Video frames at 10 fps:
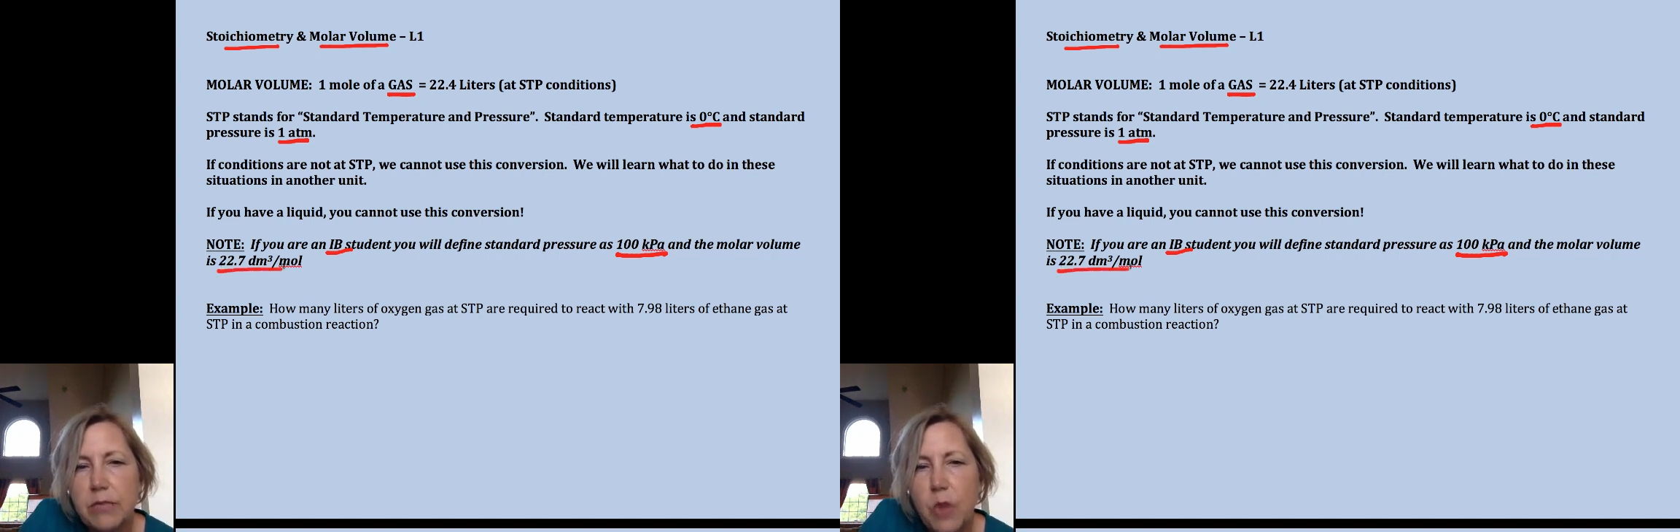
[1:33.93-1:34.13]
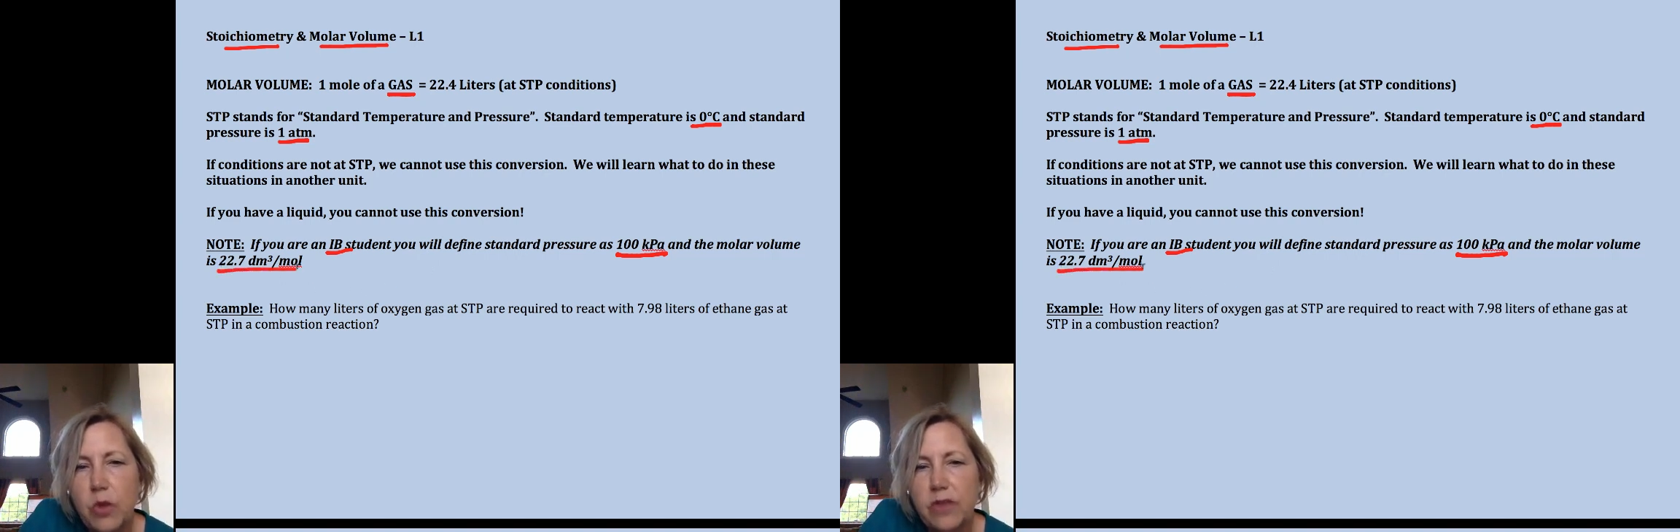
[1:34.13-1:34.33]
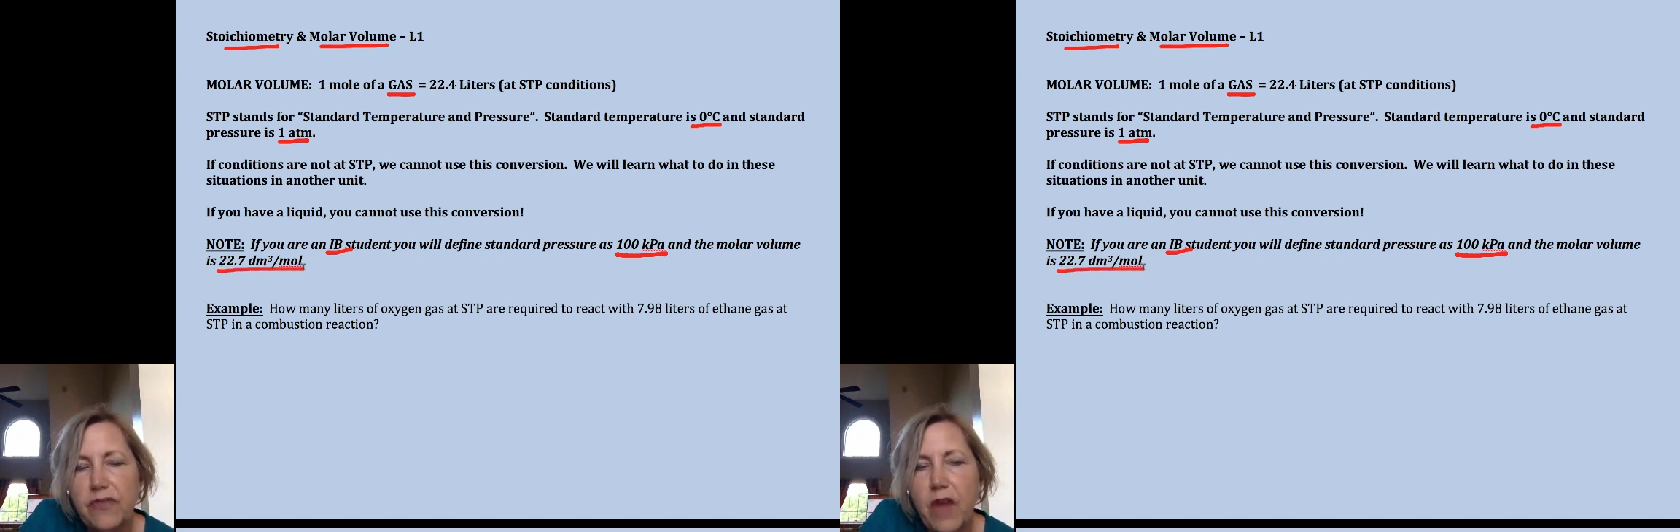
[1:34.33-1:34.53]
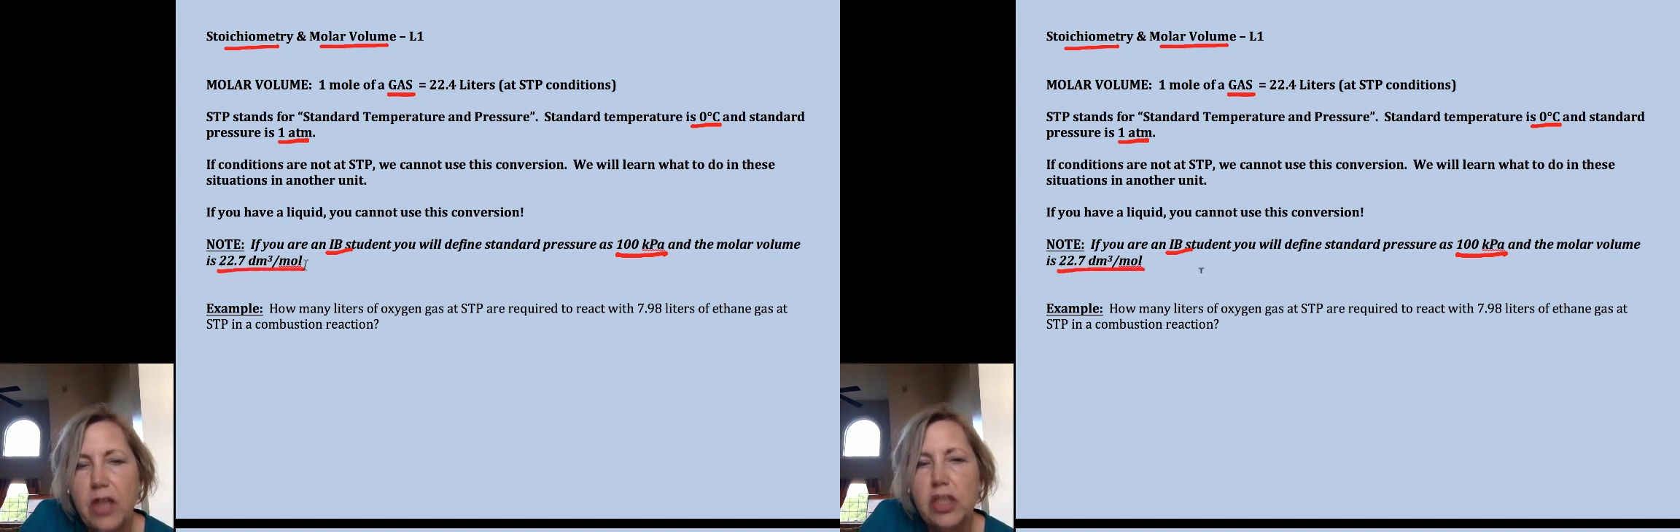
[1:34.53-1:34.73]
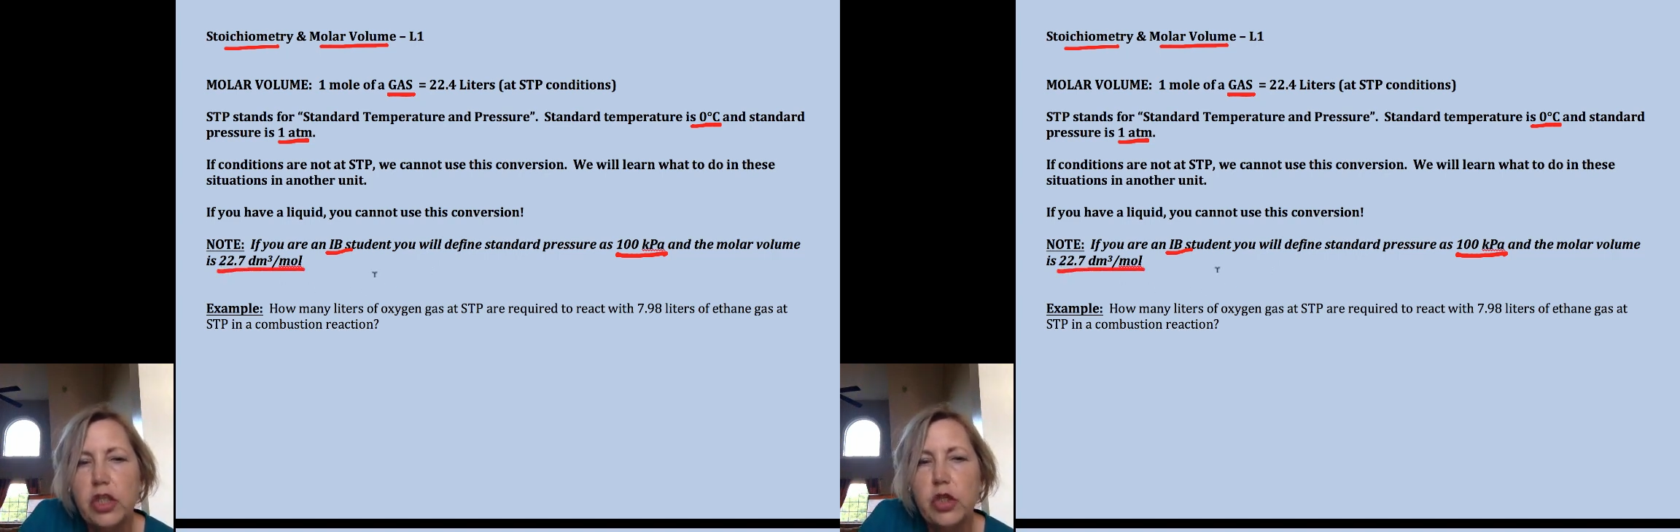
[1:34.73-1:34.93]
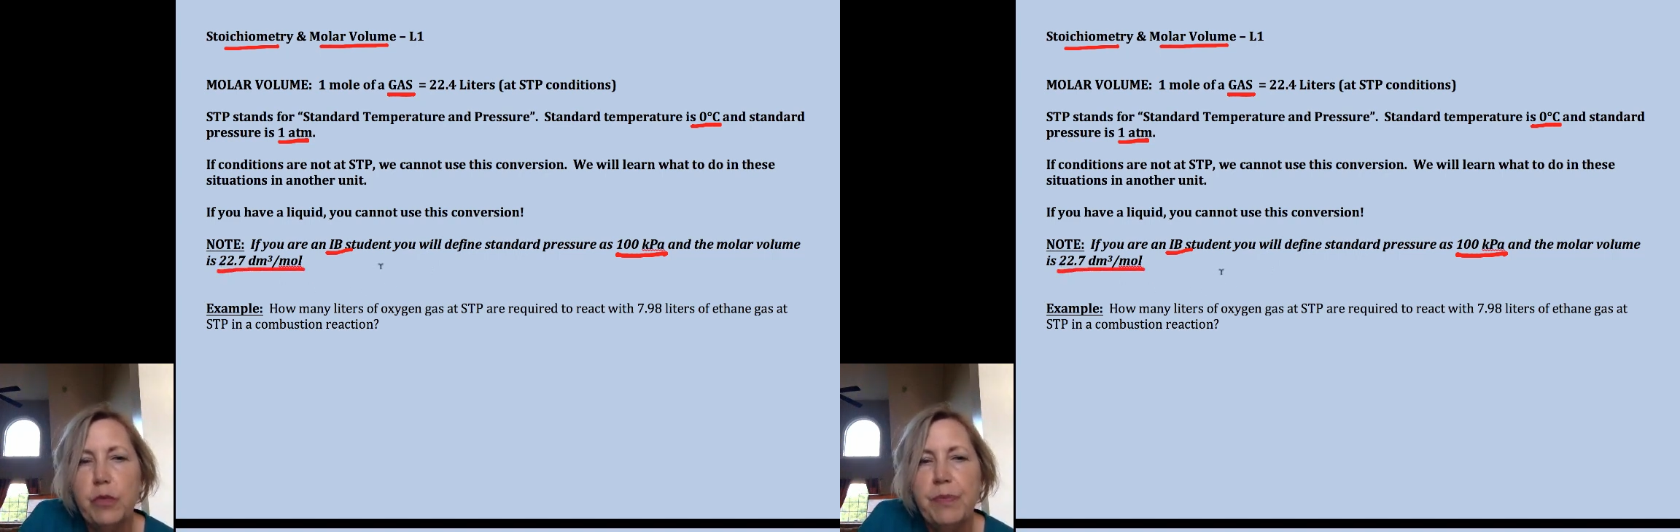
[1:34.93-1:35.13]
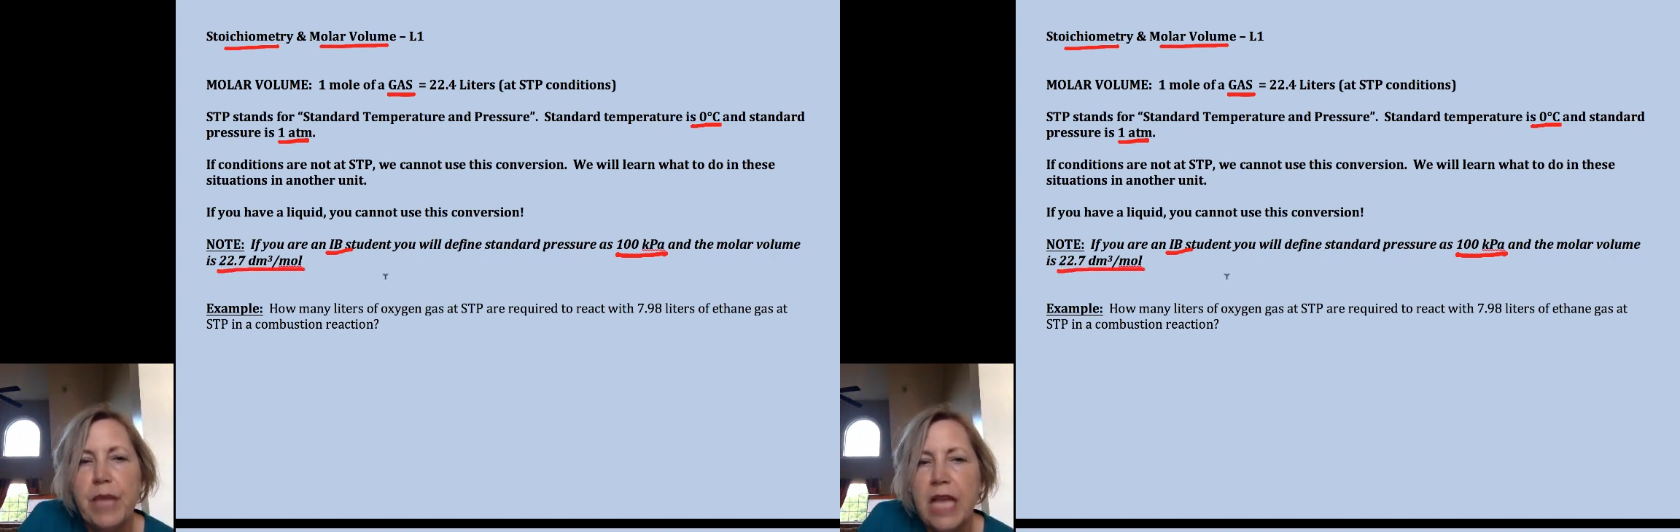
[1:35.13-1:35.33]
molar volume